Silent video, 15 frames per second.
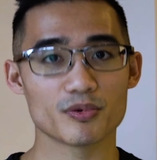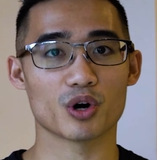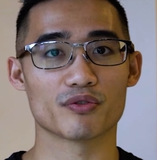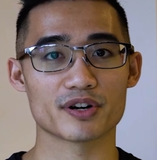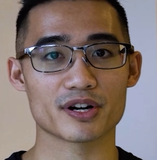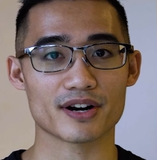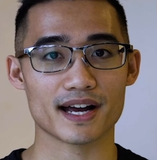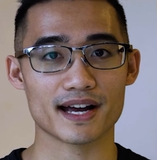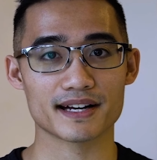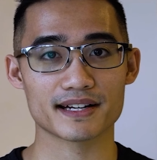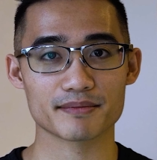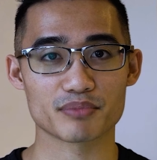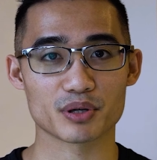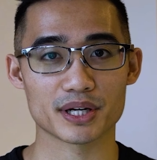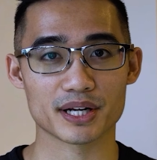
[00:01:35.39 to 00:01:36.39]
over your
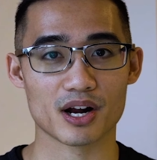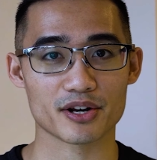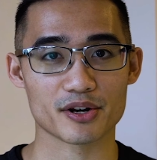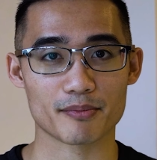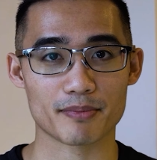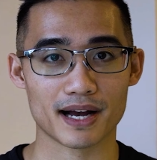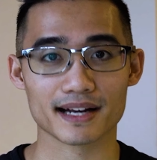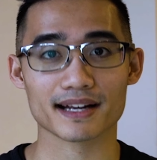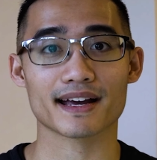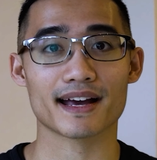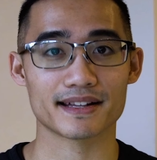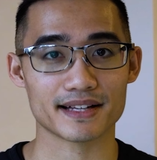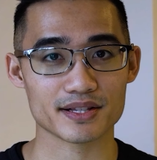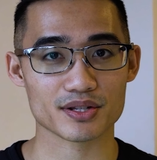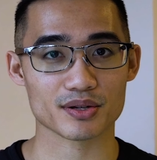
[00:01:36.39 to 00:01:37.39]
head, putting it on your back,
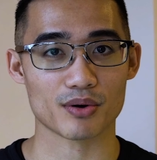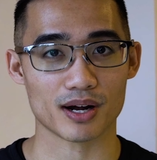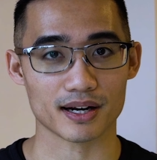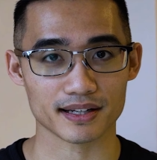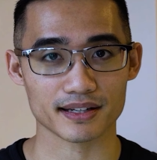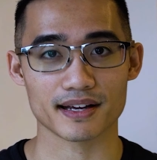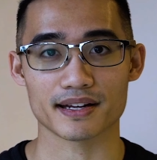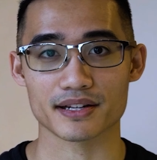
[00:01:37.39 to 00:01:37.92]
and then squatting,